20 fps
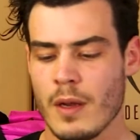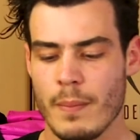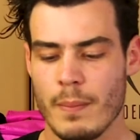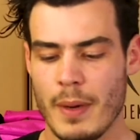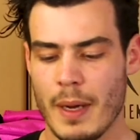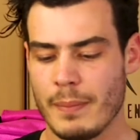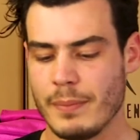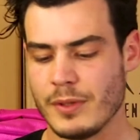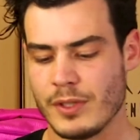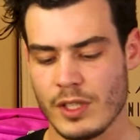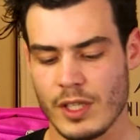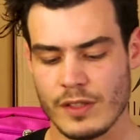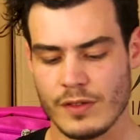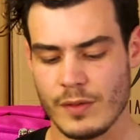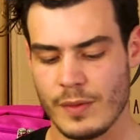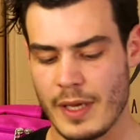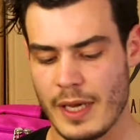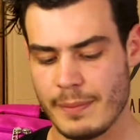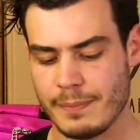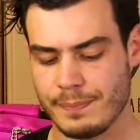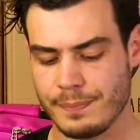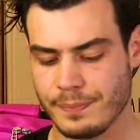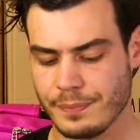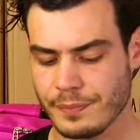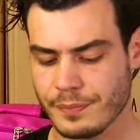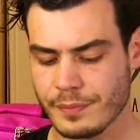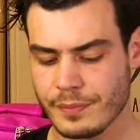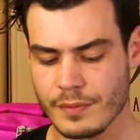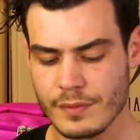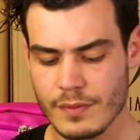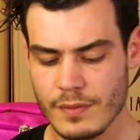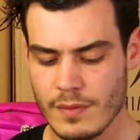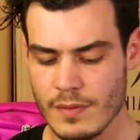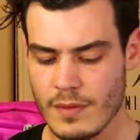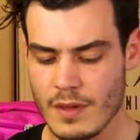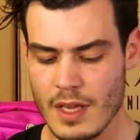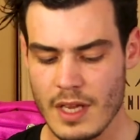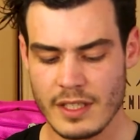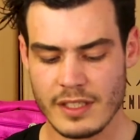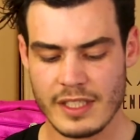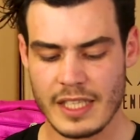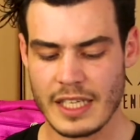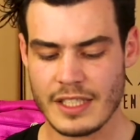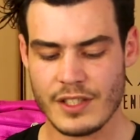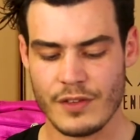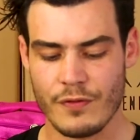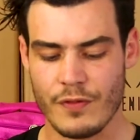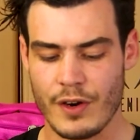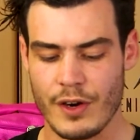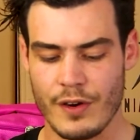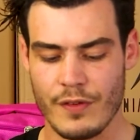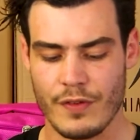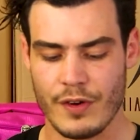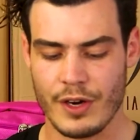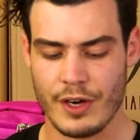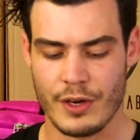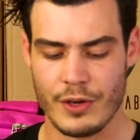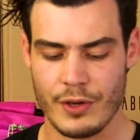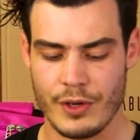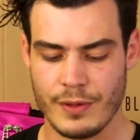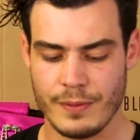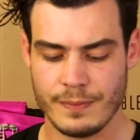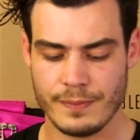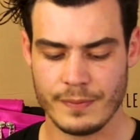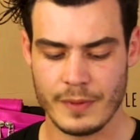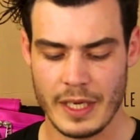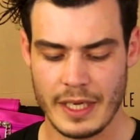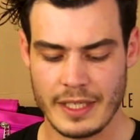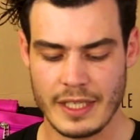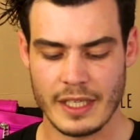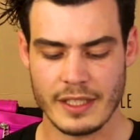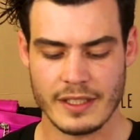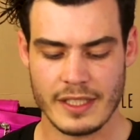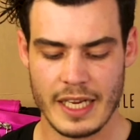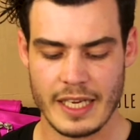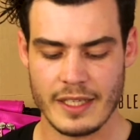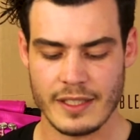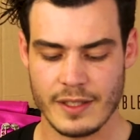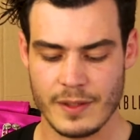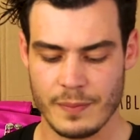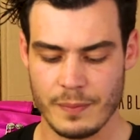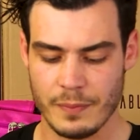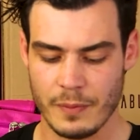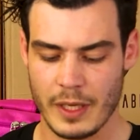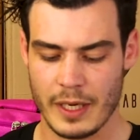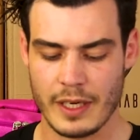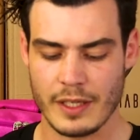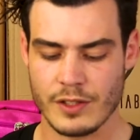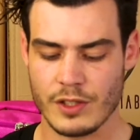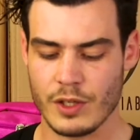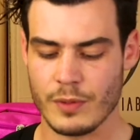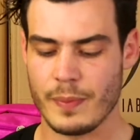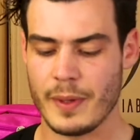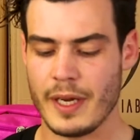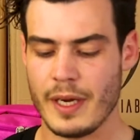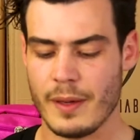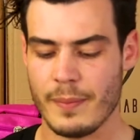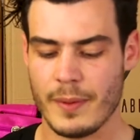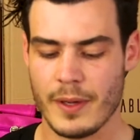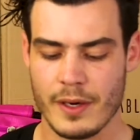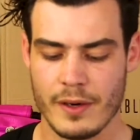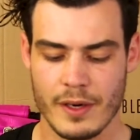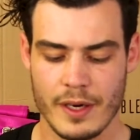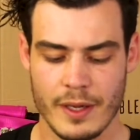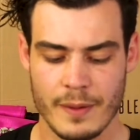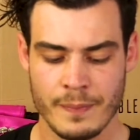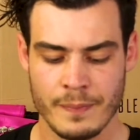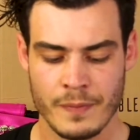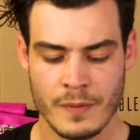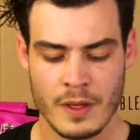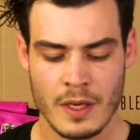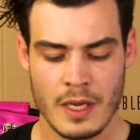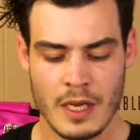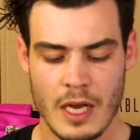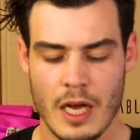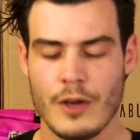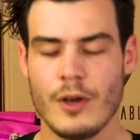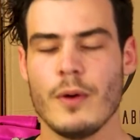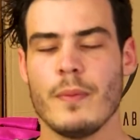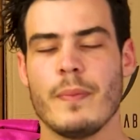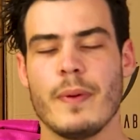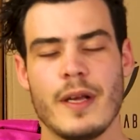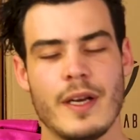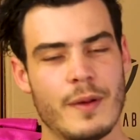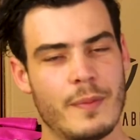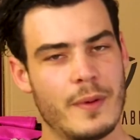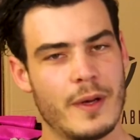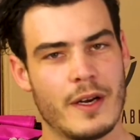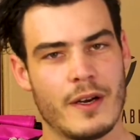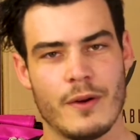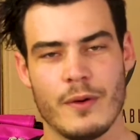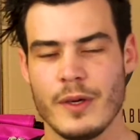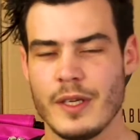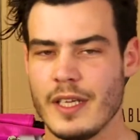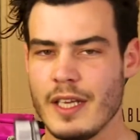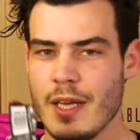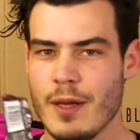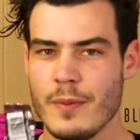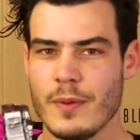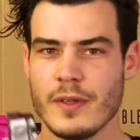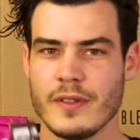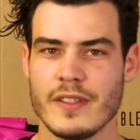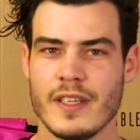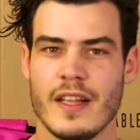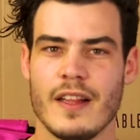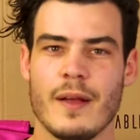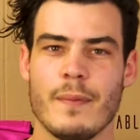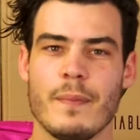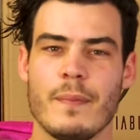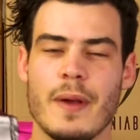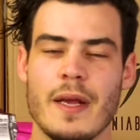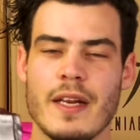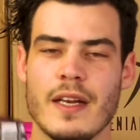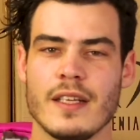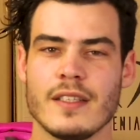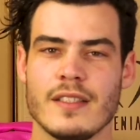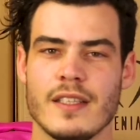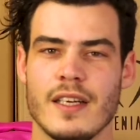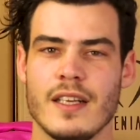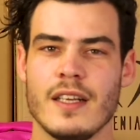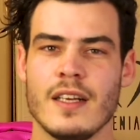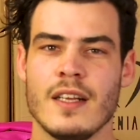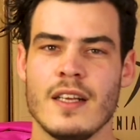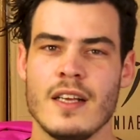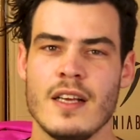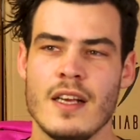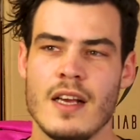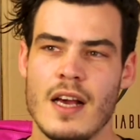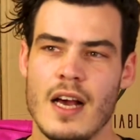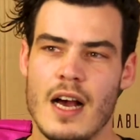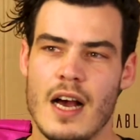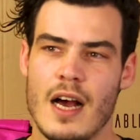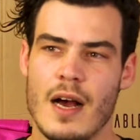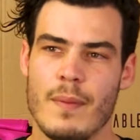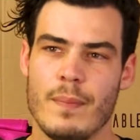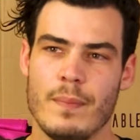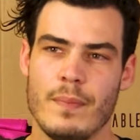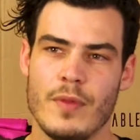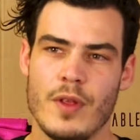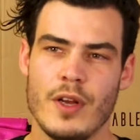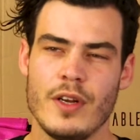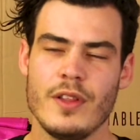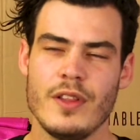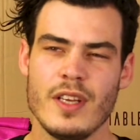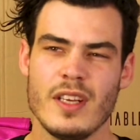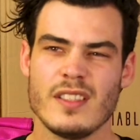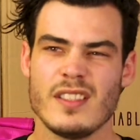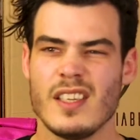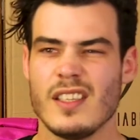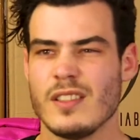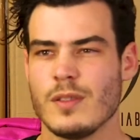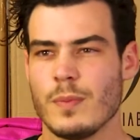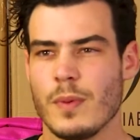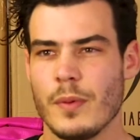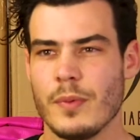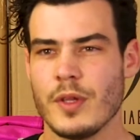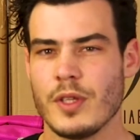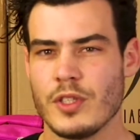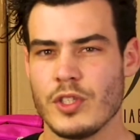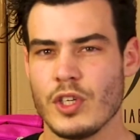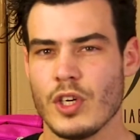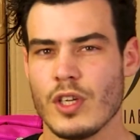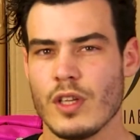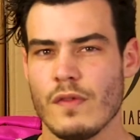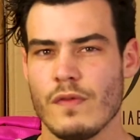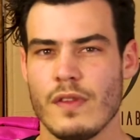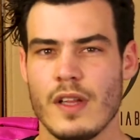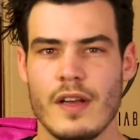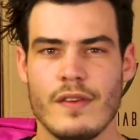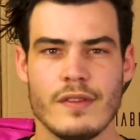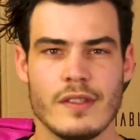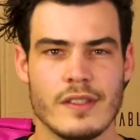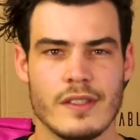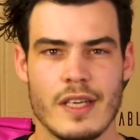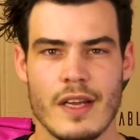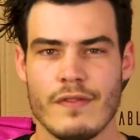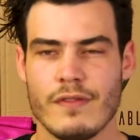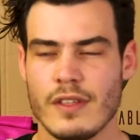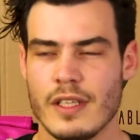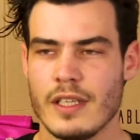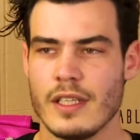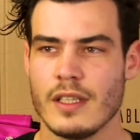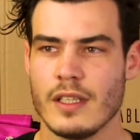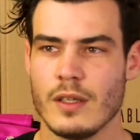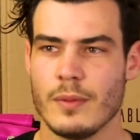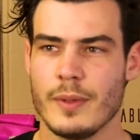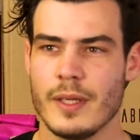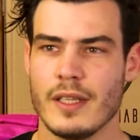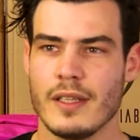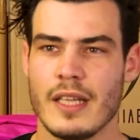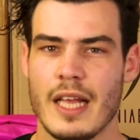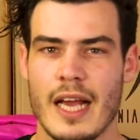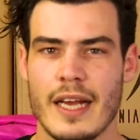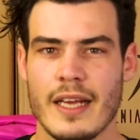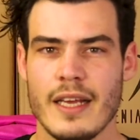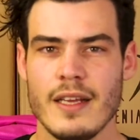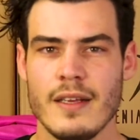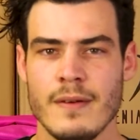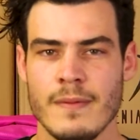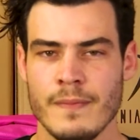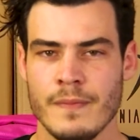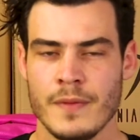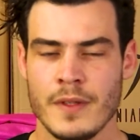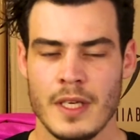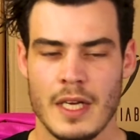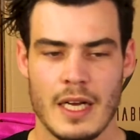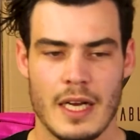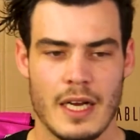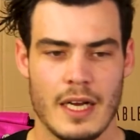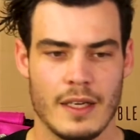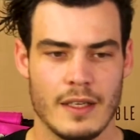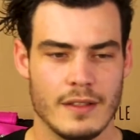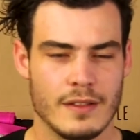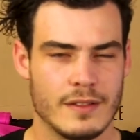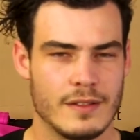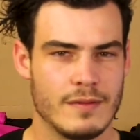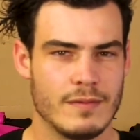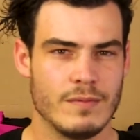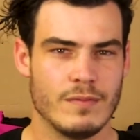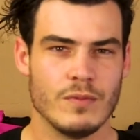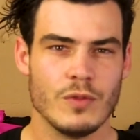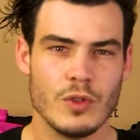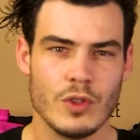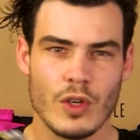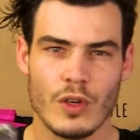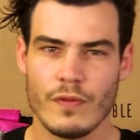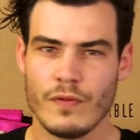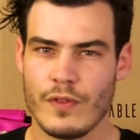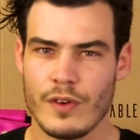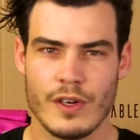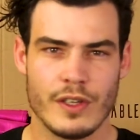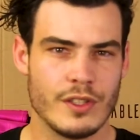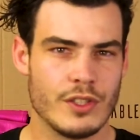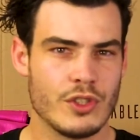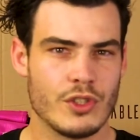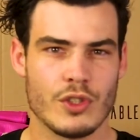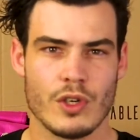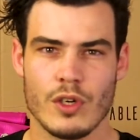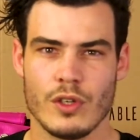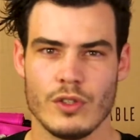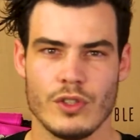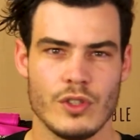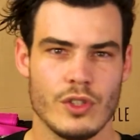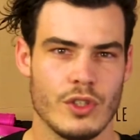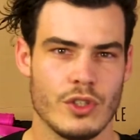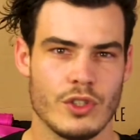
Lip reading: But besides from that, stats are very, very good. It does taste like it's got peanut butter in it. Not peanut butter, I keep on saying that. Peanuts in it. The only thing I'd say is probably the chocolate flavor is definitely a little bit lacking. Not very strong sort